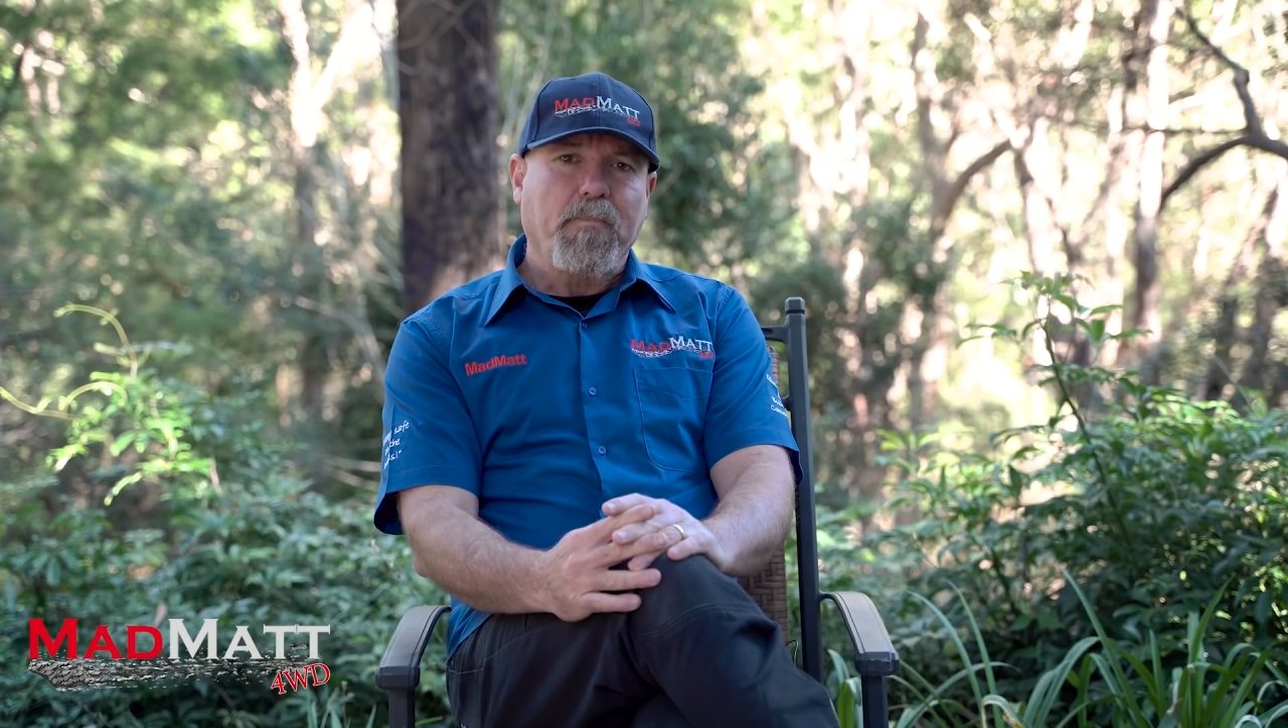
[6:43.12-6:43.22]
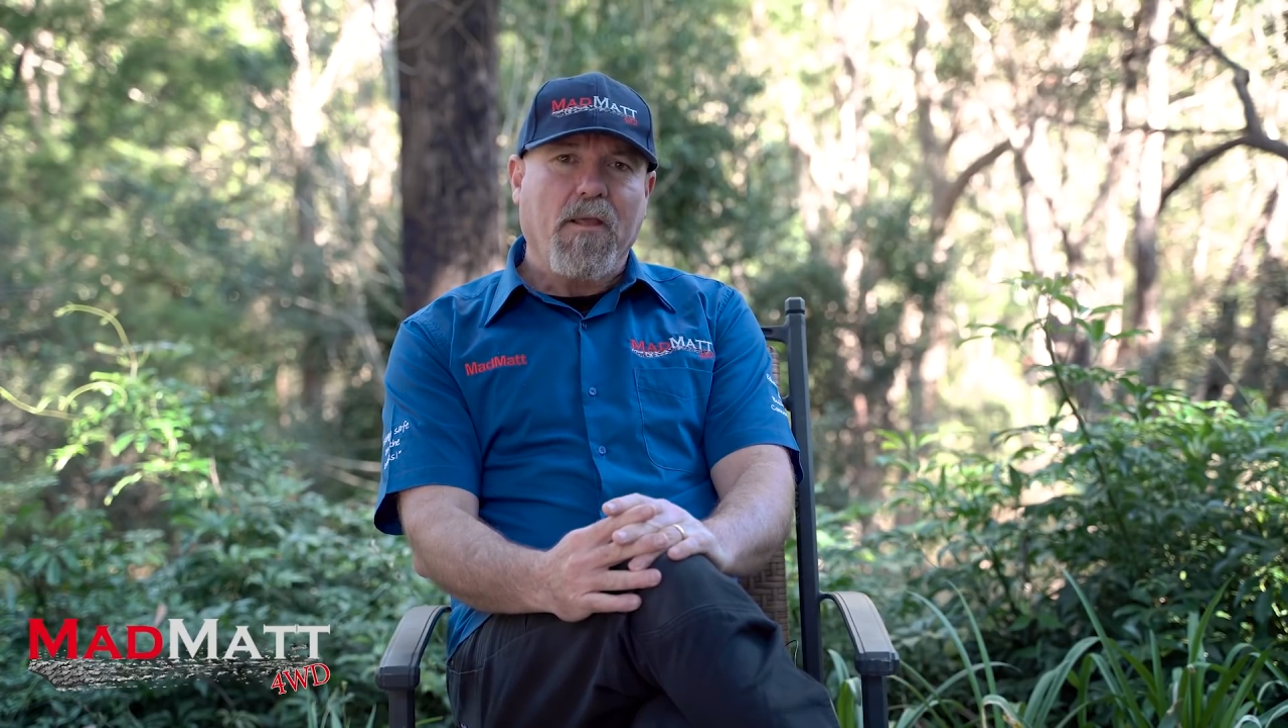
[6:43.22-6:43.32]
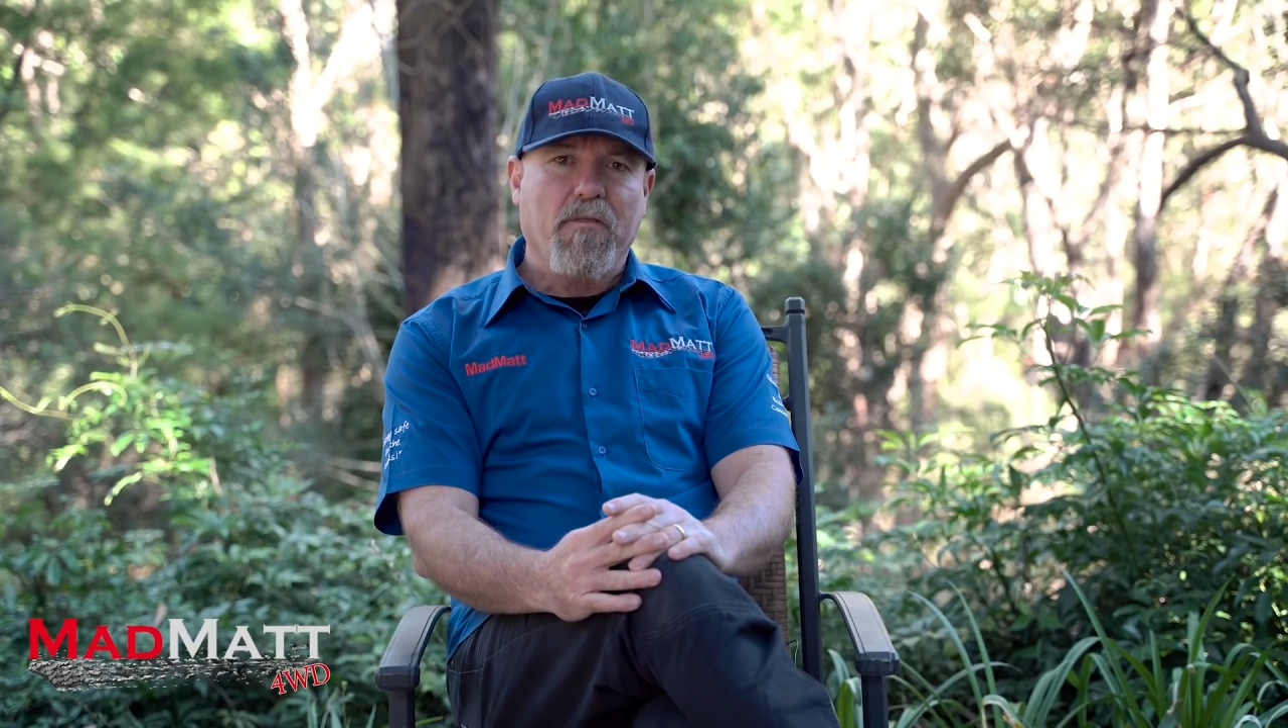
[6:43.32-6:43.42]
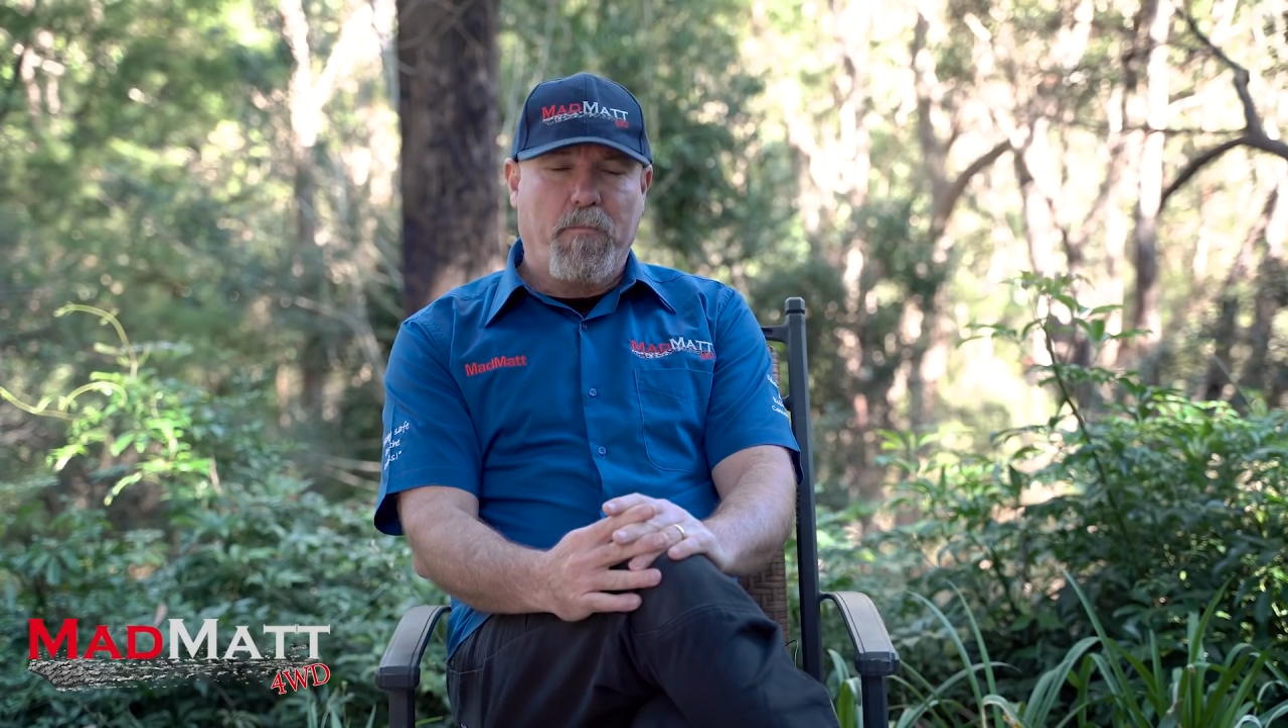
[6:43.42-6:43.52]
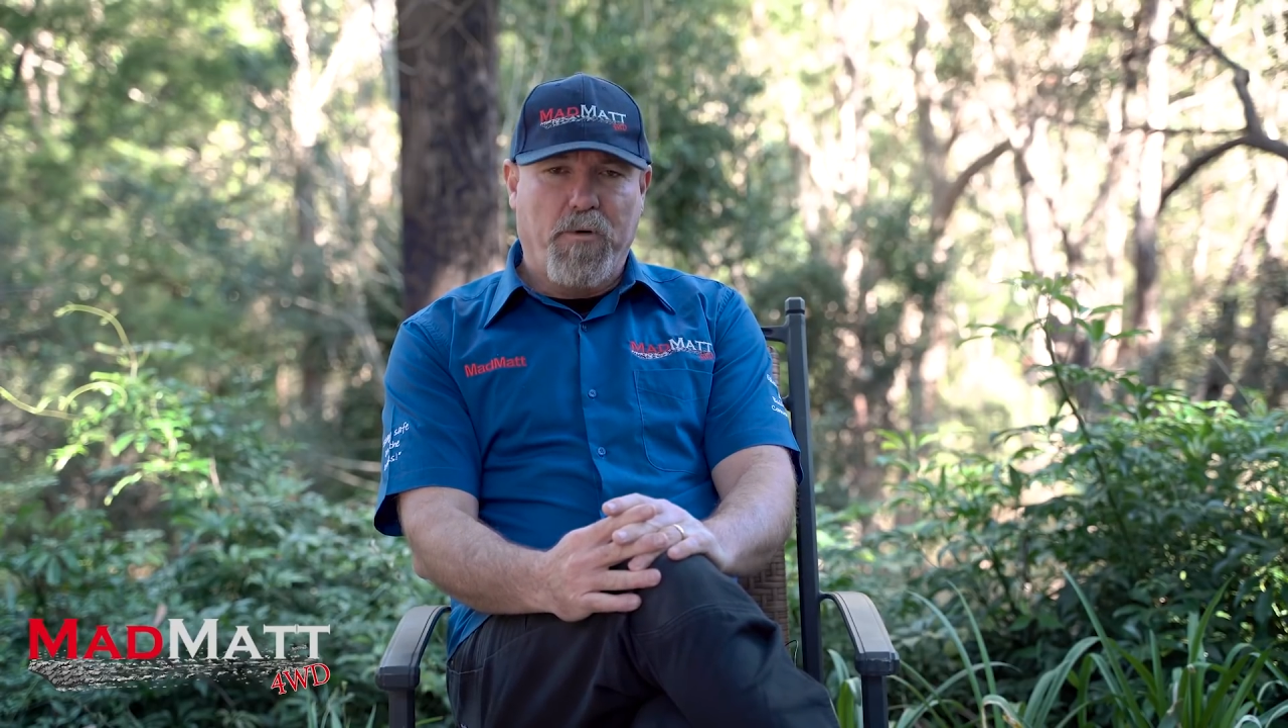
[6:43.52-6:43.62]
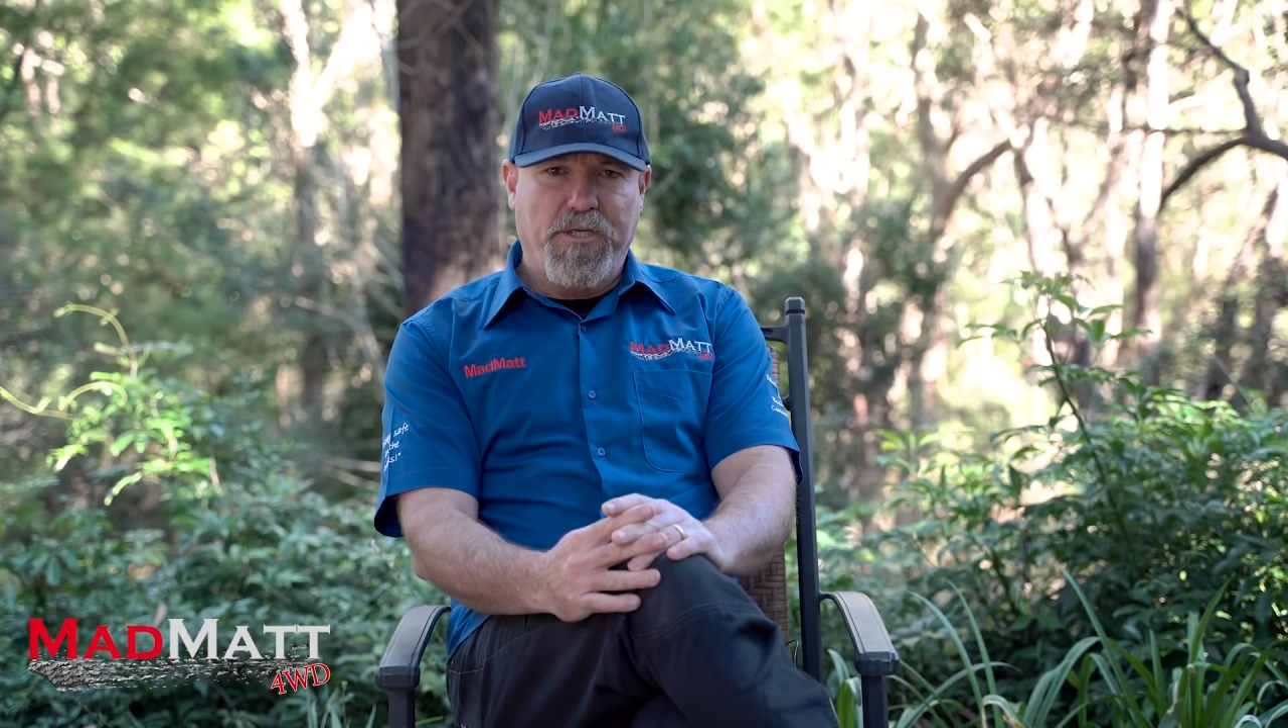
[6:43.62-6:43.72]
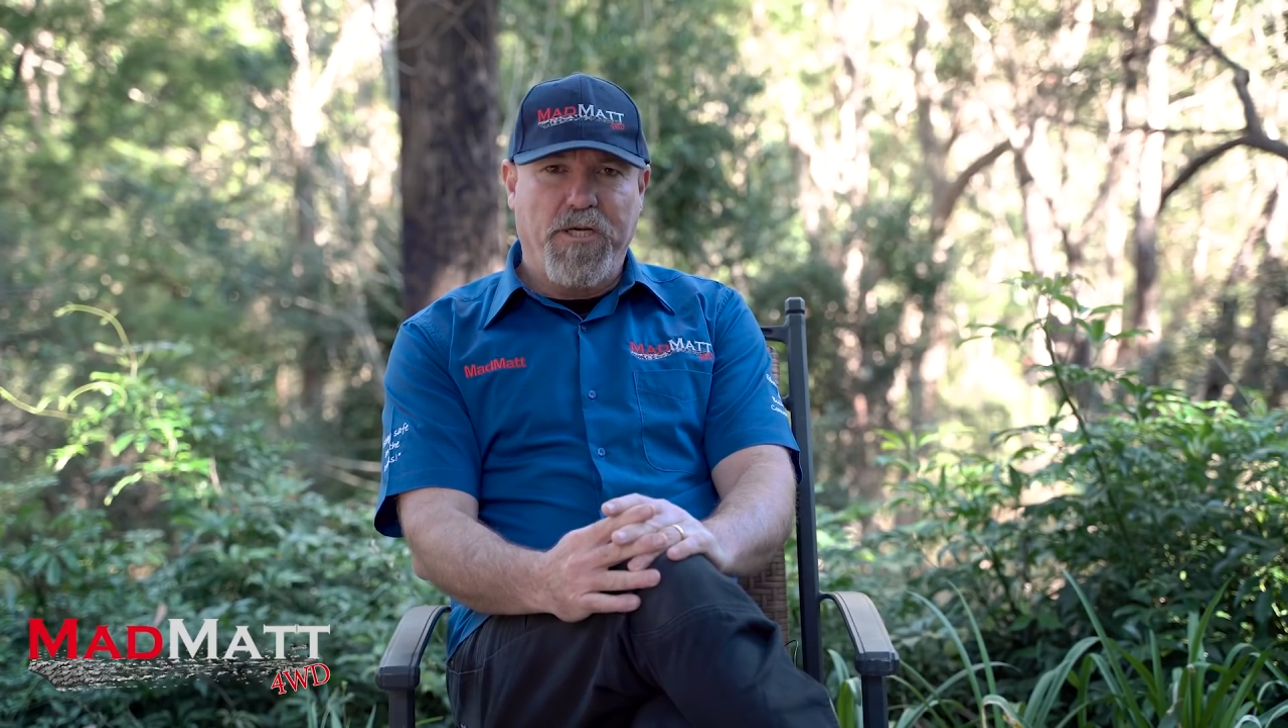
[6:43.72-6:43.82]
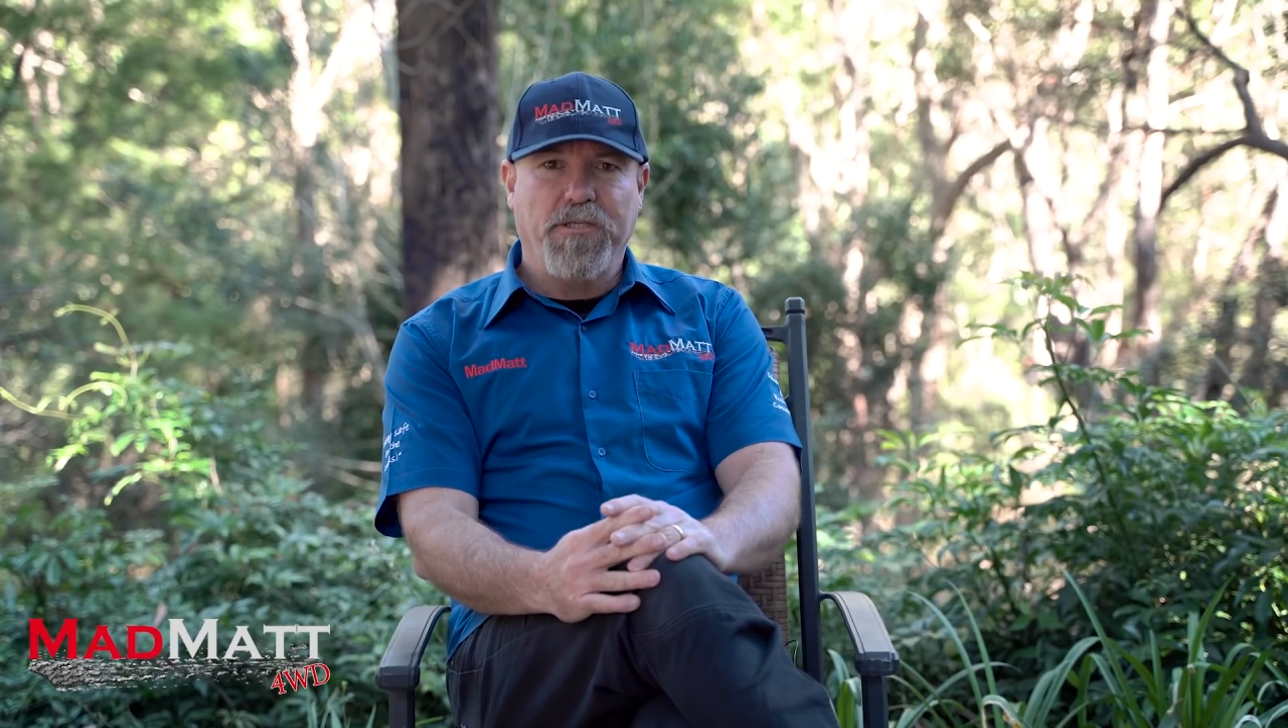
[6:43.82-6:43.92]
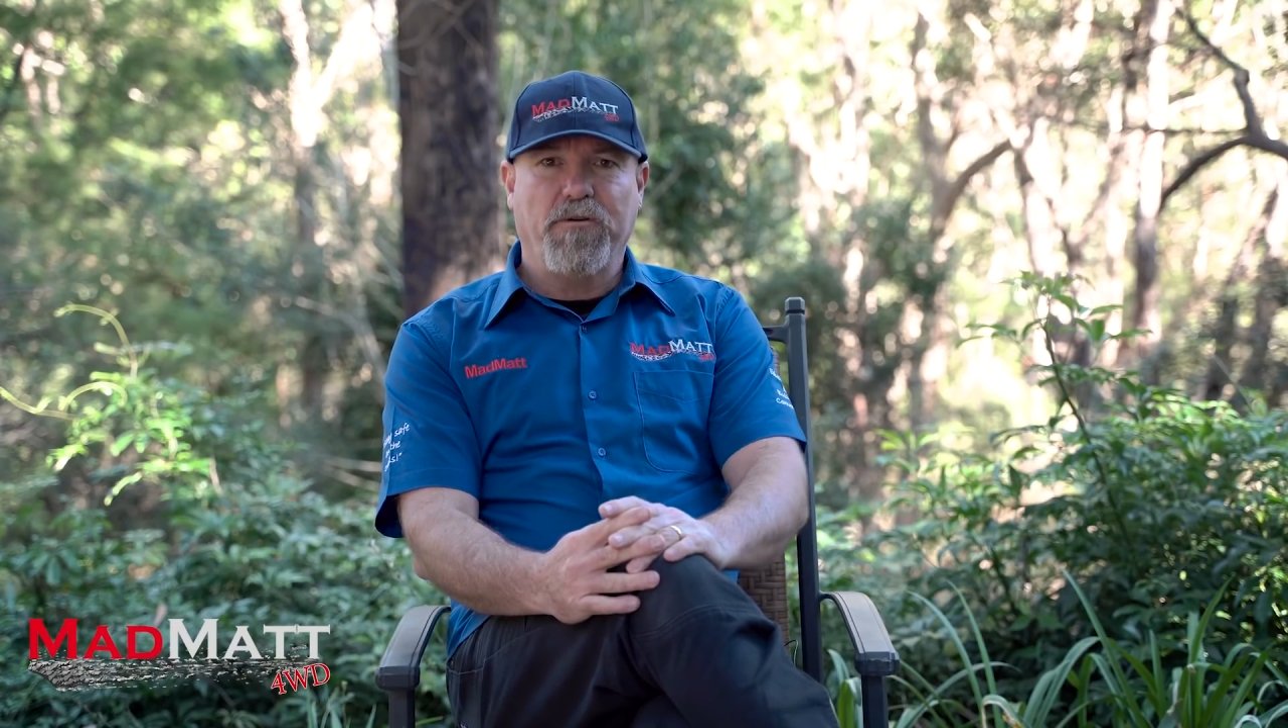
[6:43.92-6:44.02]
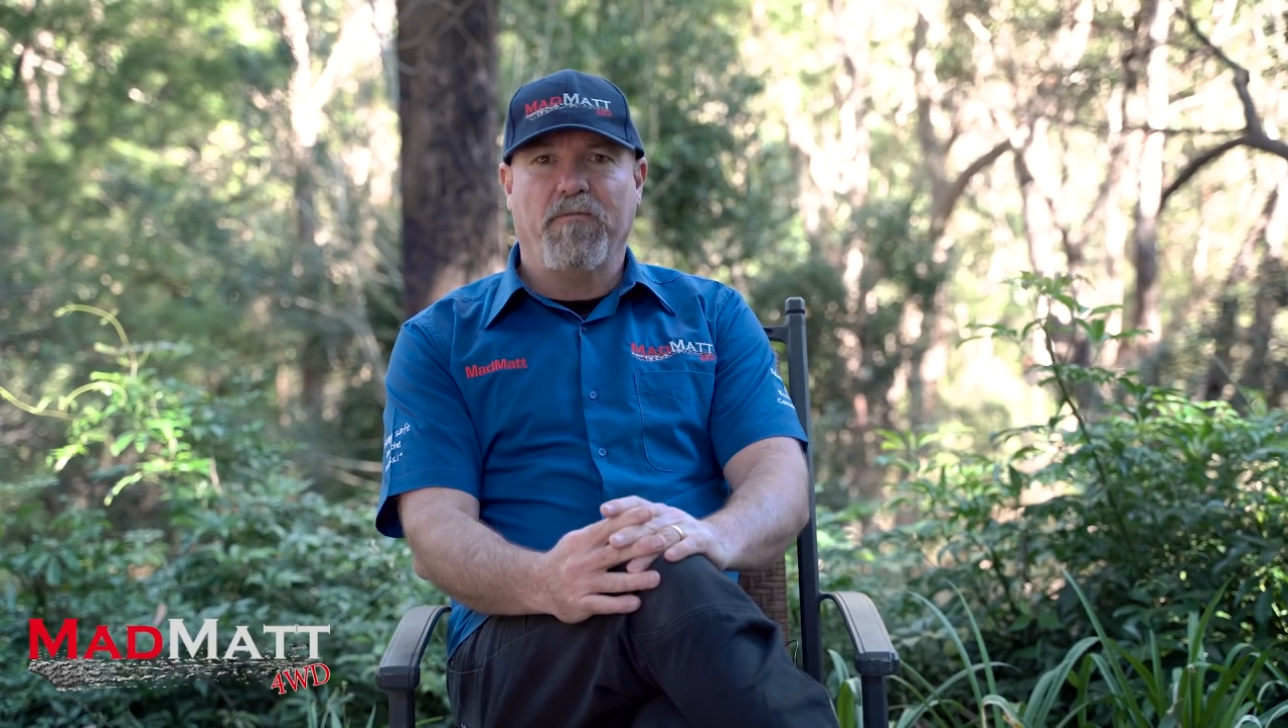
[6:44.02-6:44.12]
The producer